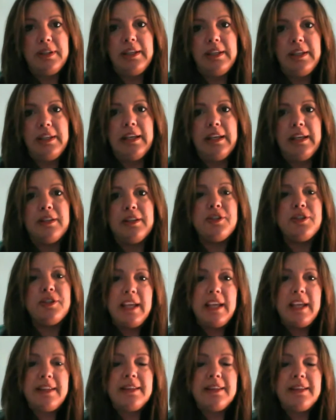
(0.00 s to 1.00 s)
year to
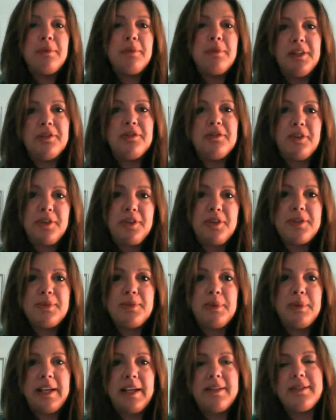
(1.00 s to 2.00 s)
get them in the first
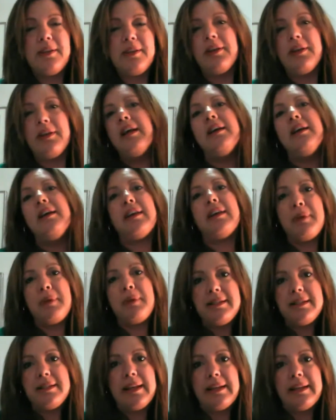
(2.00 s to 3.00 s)
place. So that
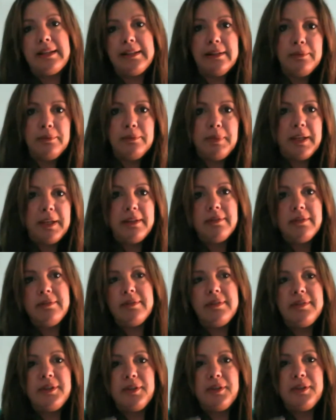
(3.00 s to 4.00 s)
might sound a little bit
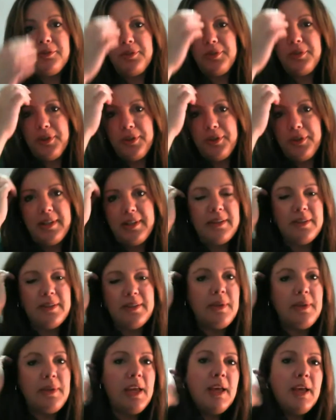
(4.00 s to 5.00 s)
confusing,
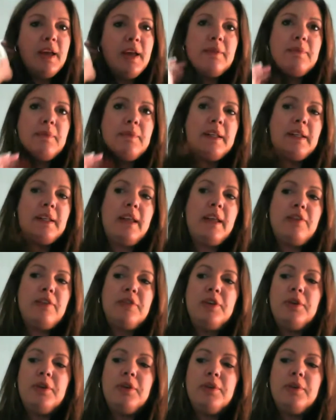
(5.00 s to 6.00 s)
but if
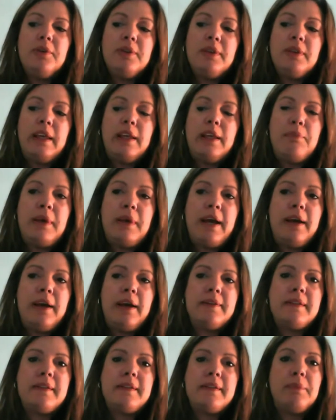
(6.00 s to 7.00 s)
you think
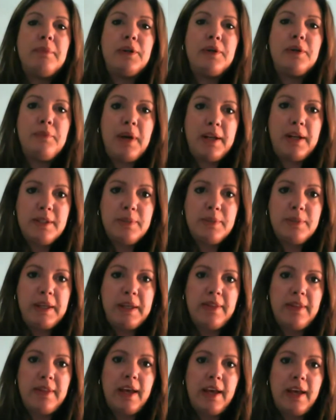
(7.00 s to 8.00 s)
about someone who might spend
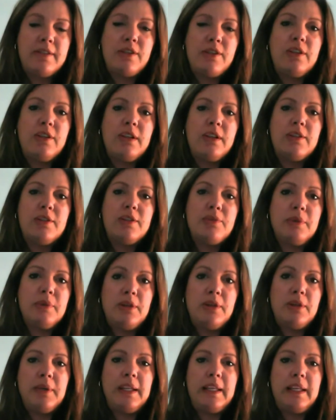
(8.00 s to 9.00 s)
$1,000 with
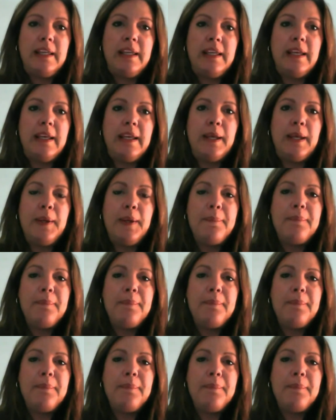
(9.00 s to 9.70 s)
you in a year,